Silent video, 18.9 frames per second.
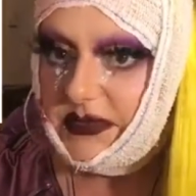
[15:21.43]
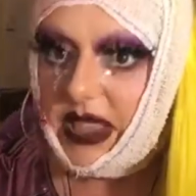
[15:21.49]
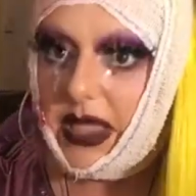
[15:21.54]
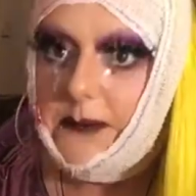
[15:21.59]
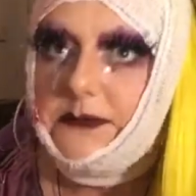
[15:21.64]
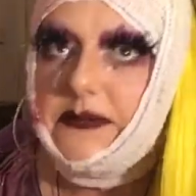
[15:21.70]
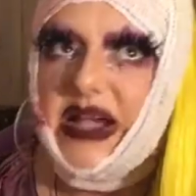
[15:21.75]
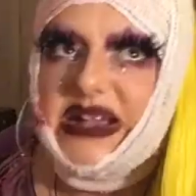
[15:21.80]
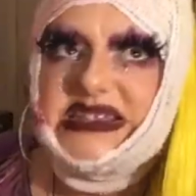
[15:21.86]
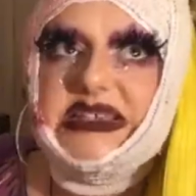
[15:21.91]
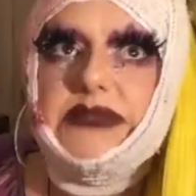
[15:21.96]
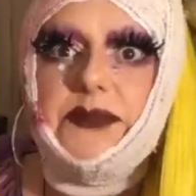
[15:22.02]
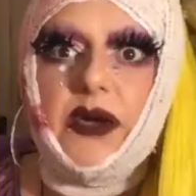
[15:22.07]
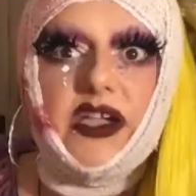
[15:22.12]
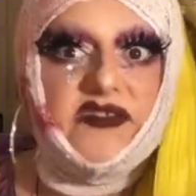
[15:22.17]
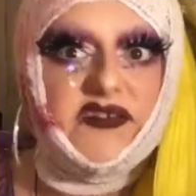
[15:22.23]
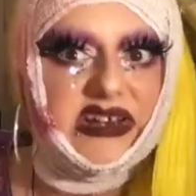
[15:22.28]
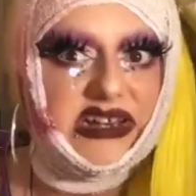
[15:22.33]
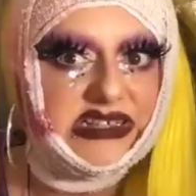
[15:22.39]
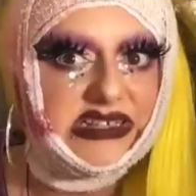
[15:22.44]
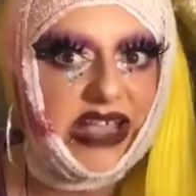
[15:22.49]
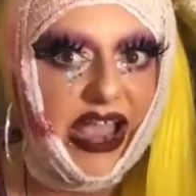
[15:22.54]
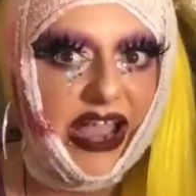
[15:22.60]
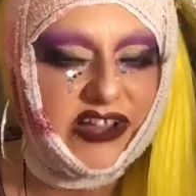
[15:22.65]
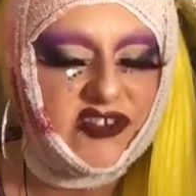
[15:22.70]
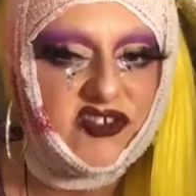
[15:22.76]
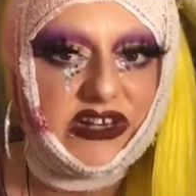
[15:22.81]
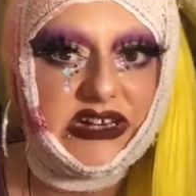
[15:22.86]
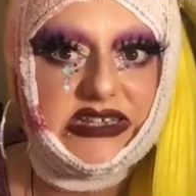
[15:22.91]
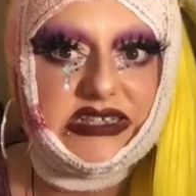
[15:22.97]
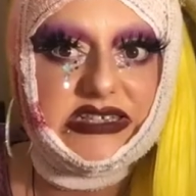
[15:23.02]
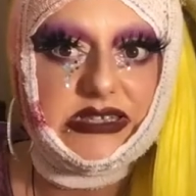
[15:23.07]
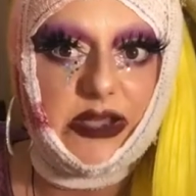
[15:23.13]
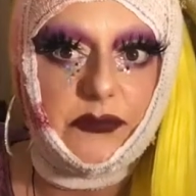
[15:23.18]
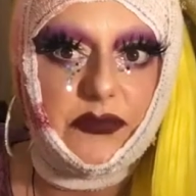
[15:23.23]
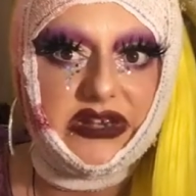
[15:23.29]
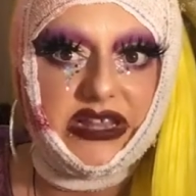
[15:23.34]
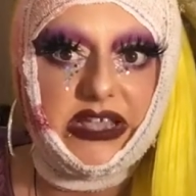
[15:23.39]
Matty Bovan is actually
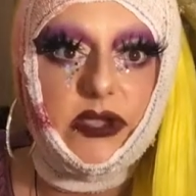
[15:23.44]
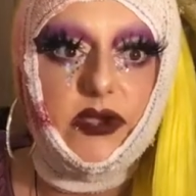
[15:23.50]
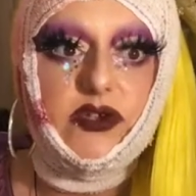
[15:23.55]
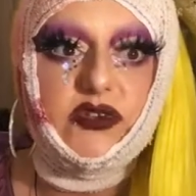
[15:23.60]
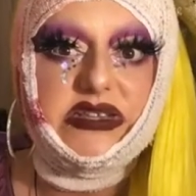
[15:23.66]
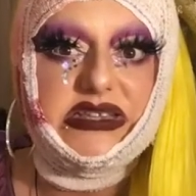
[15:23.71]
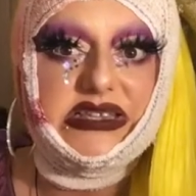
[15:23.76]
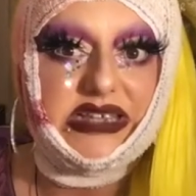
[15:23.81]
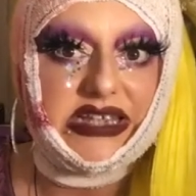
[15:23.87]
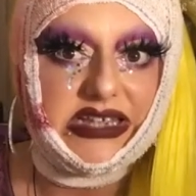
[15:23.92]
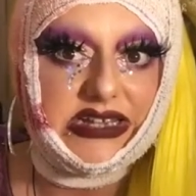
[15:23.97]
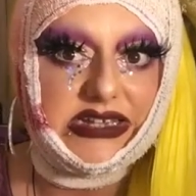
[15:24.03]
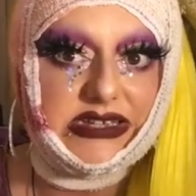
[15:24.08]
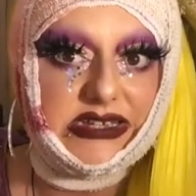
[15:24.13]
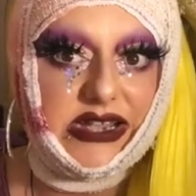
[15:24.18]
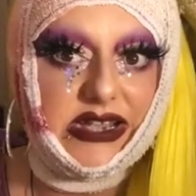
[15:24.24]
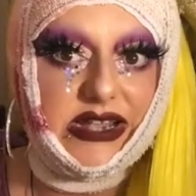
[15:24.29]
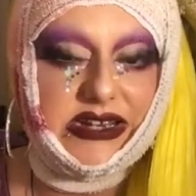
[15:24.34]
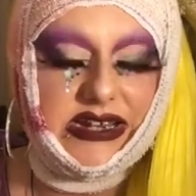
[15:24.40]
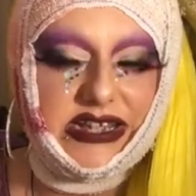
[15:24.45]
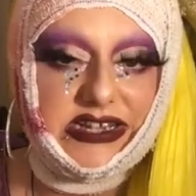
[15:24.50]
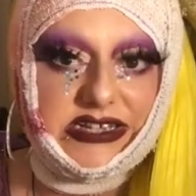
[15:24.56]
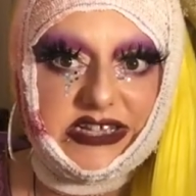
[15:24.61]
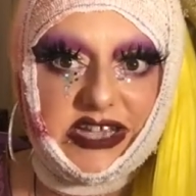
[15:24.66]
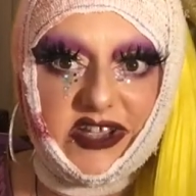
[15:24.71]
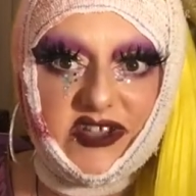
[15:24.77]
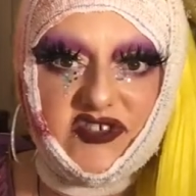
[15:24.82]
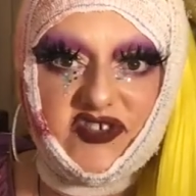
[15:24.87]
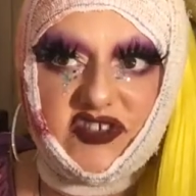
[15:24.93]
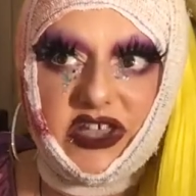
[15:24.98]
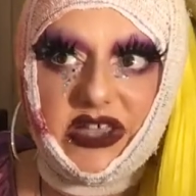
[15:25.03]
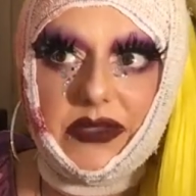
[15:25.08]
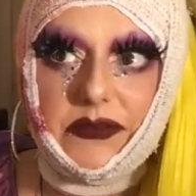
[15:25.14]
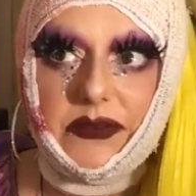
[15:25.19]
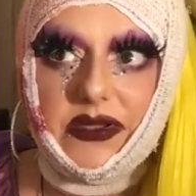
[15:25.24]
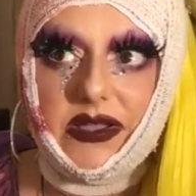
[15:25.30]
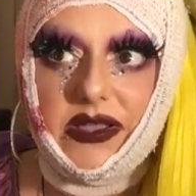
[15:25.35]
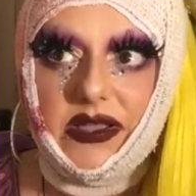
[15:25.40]
somebody who did an internship
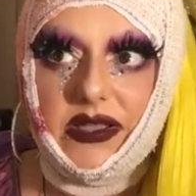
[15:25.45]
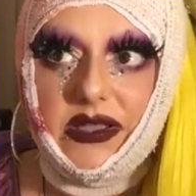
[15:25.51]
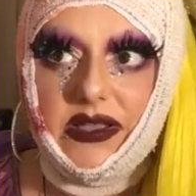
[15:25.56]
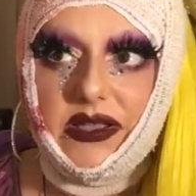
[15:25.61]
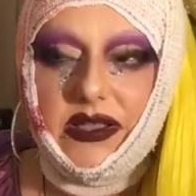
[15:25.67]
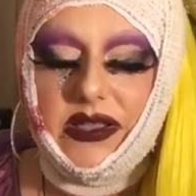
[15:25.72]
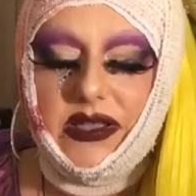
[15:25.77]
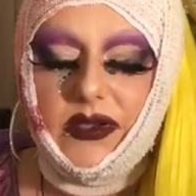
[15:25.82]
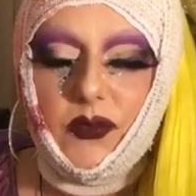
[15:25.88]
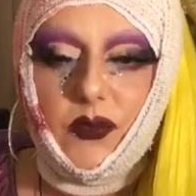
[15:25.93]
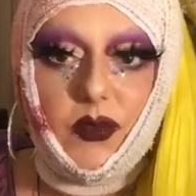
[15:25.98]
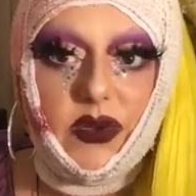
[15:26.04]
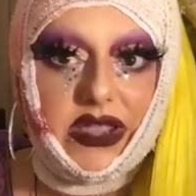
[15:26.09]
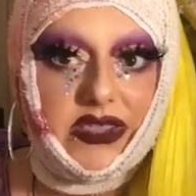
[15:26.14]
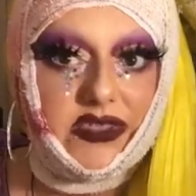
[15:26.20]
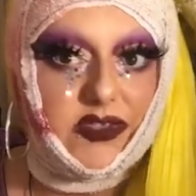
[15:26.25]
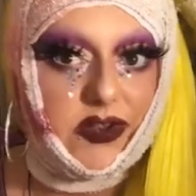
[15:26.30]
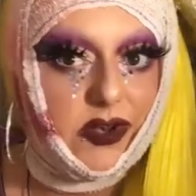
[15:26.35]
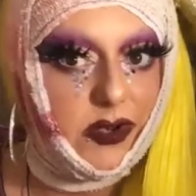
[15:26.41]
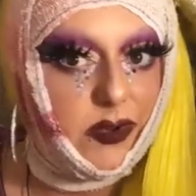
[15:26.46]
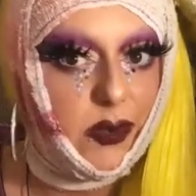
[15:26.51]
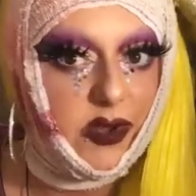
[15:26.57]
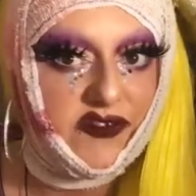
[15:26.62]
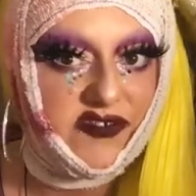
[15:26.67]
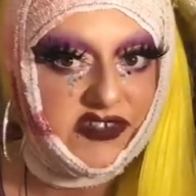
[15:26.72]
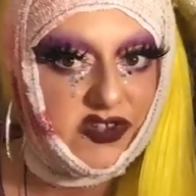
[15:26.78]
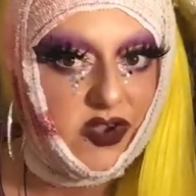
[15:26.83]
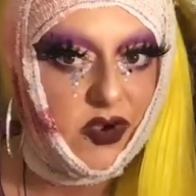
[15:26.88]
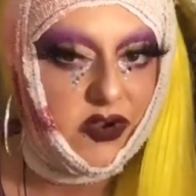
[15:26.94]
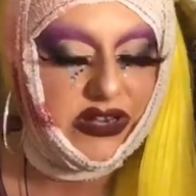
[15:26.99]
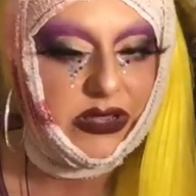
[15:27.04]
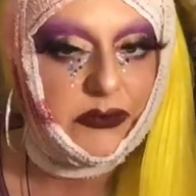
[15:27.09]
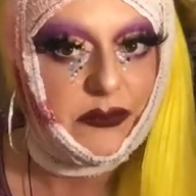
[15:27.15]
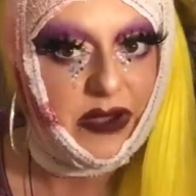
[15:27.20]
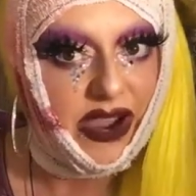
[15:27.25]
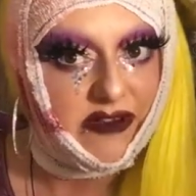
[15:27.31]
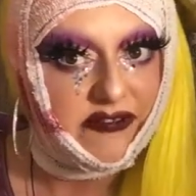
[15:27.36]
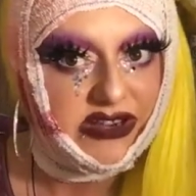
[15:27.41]
with Louis Vuitton in
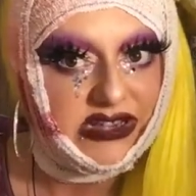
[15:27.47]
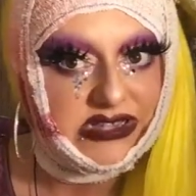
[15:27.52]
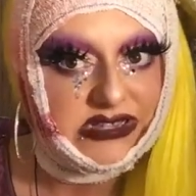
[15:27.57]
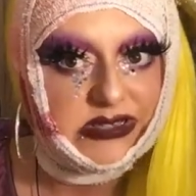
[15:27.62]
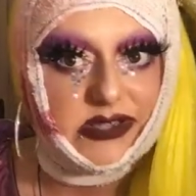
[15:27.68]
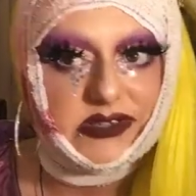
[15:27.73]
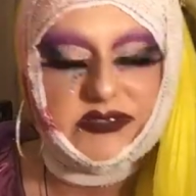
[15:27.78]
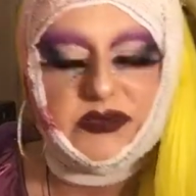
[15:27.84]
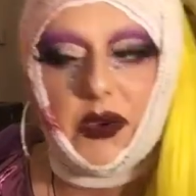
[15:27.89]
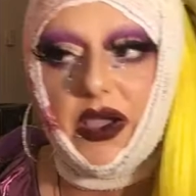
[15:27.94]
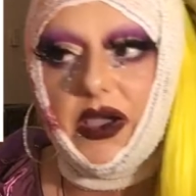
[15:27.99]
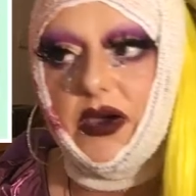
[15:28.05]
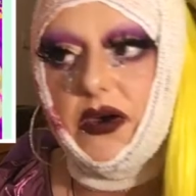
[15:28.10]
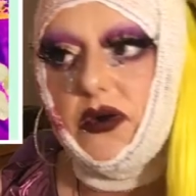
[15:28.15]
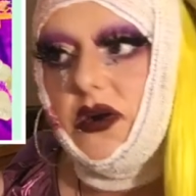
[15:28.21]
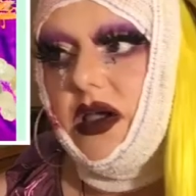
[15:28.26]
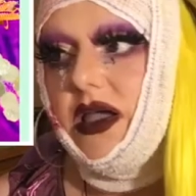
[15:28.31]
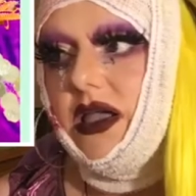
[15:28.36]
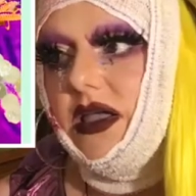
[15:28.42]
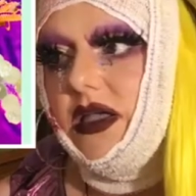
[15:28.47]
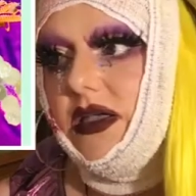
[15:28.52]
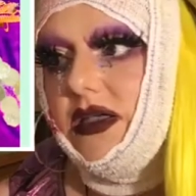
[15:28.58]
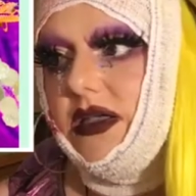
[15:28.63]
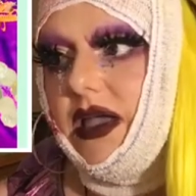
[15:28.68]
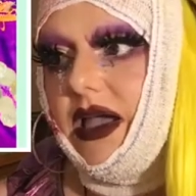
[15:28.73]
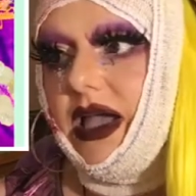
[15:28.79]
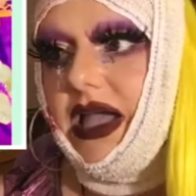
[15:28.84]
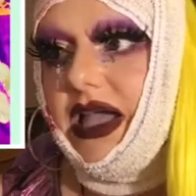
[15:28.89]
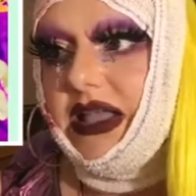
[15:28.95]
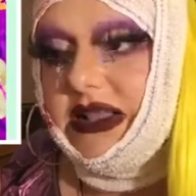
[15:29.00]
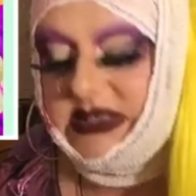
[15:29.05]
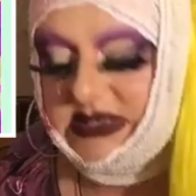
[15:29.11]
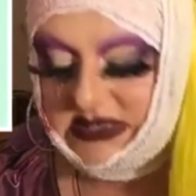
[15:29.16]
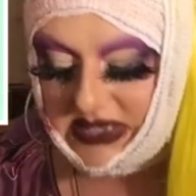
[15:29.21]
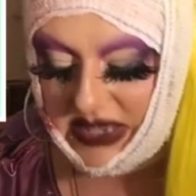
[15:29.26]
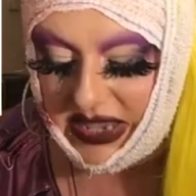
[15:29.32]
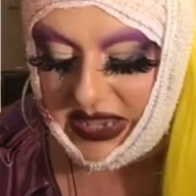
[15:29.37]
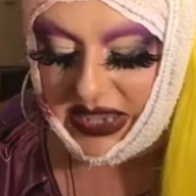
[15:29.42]
Paris as well
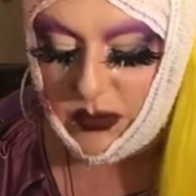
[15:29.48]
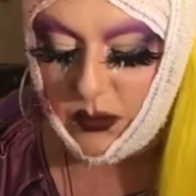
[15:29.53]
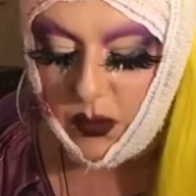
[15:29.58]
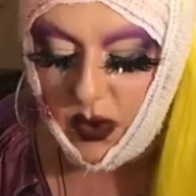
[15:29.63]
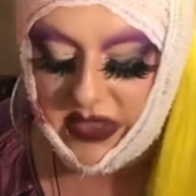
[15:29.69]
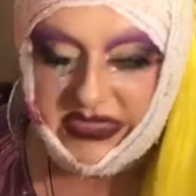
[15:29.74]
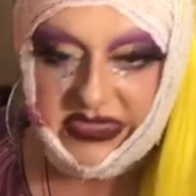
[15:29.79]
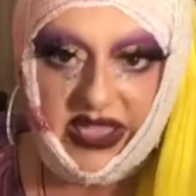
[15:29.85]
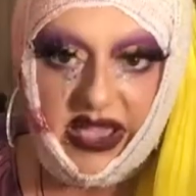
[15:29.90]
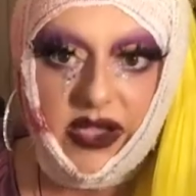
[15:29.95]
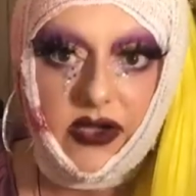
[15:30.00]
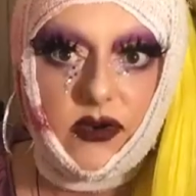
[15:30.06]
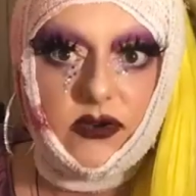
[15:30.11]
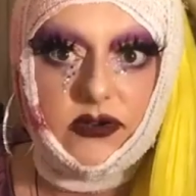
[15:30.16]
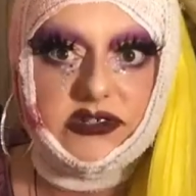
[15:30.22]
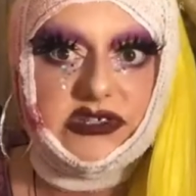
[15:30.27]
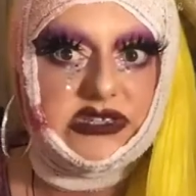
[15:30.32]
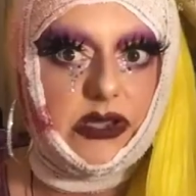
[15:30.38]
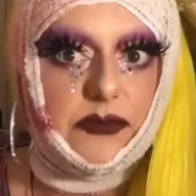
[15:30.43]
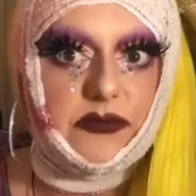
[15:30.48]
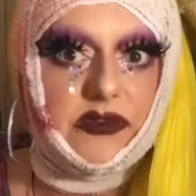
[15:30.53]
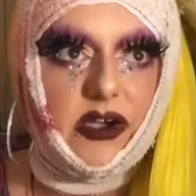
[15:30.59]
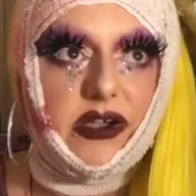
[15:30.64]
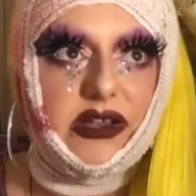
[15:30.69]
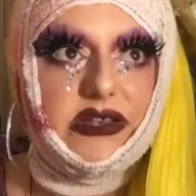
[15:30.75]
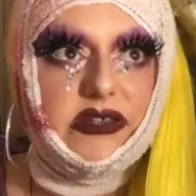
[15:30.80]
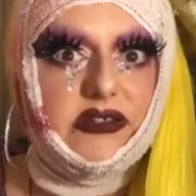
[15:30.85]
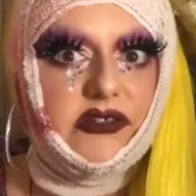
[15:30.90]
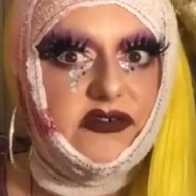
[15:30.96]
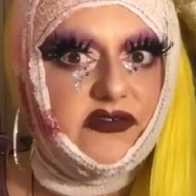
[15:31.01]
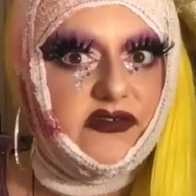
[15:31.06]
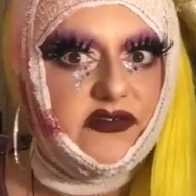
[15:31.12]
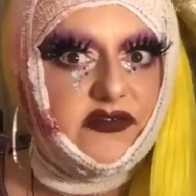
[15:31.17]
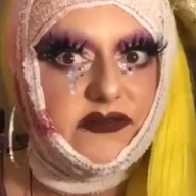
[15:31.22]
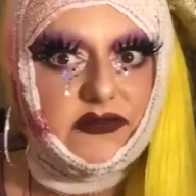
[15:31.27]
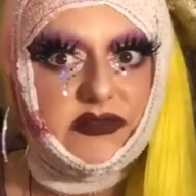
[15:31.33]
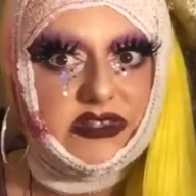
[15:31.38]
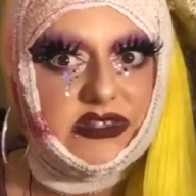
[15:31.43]
and he won that on some kind of
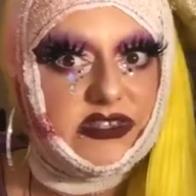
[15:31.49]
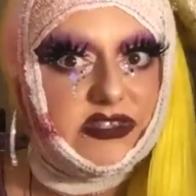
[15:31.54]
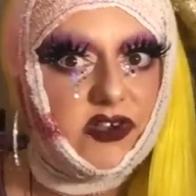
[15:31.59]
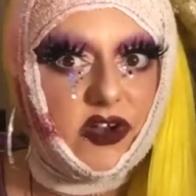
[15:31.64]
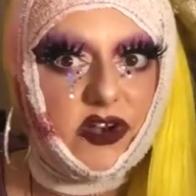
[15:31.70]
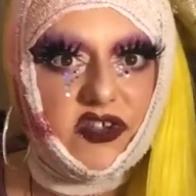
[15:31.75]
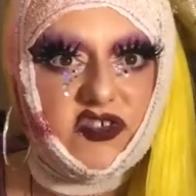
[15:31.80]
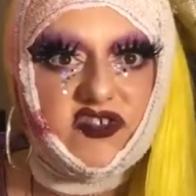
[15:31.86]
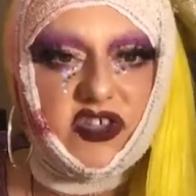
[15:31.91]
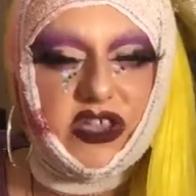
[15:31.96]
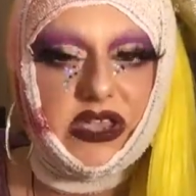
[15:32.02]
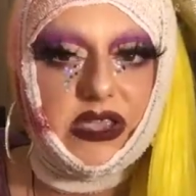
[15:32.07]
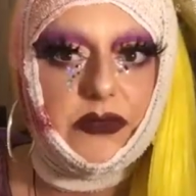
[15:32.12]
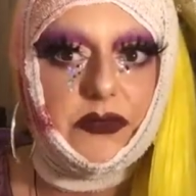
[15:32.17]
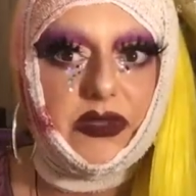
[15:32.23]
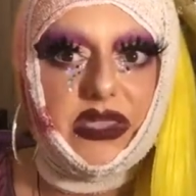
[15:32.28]
scholarship.